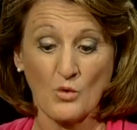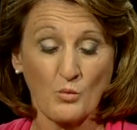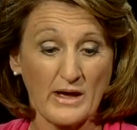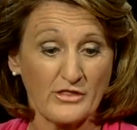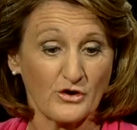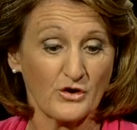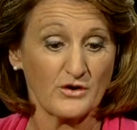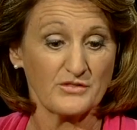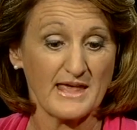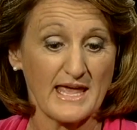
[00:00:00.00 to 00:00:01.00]
whether
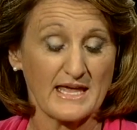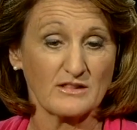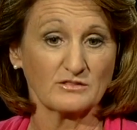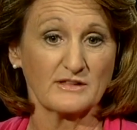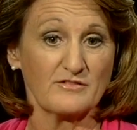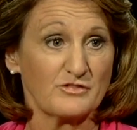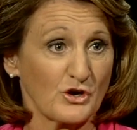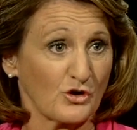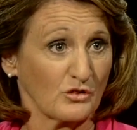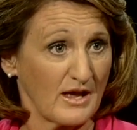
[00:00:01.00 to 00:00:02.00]
they live
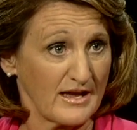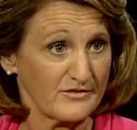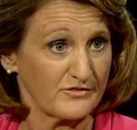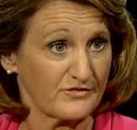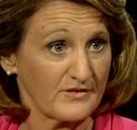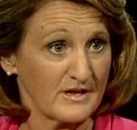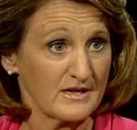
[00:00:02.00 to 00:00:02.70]
their life